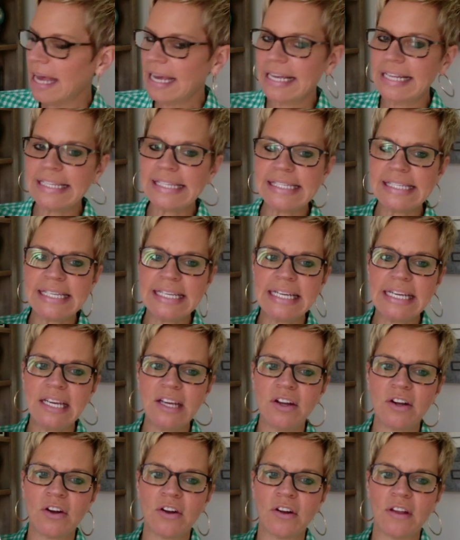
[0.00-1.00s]
can see
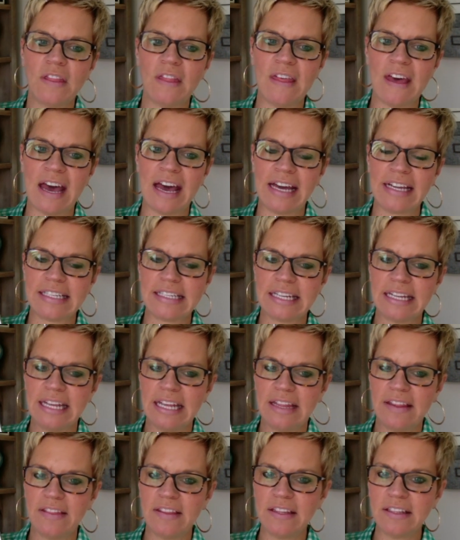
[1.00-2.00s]
here that
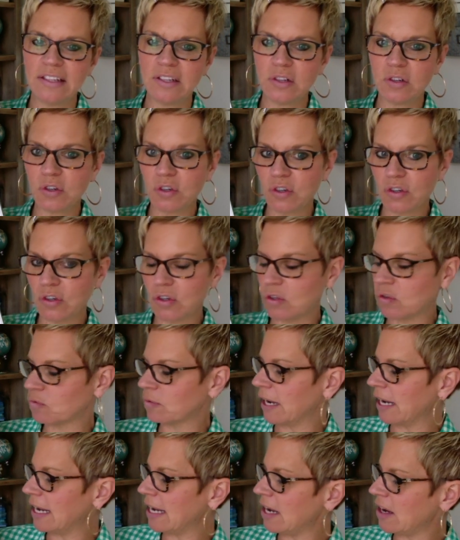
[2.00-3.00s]
the little girl
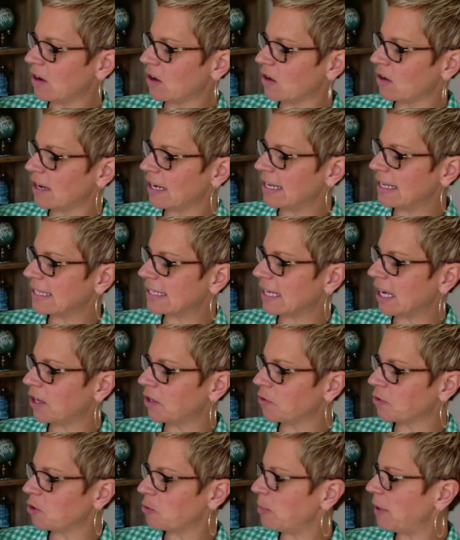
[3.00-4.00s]
right here is
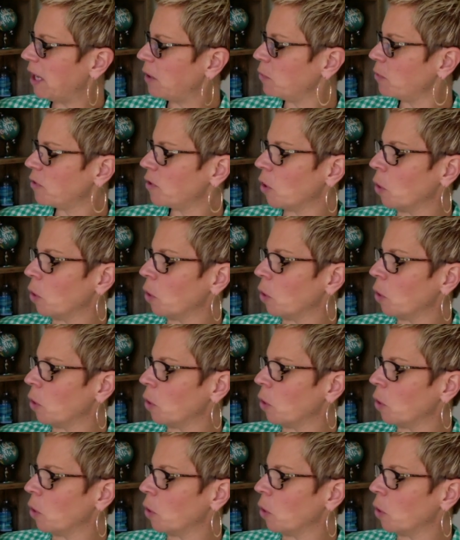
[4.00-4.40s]
under the bed with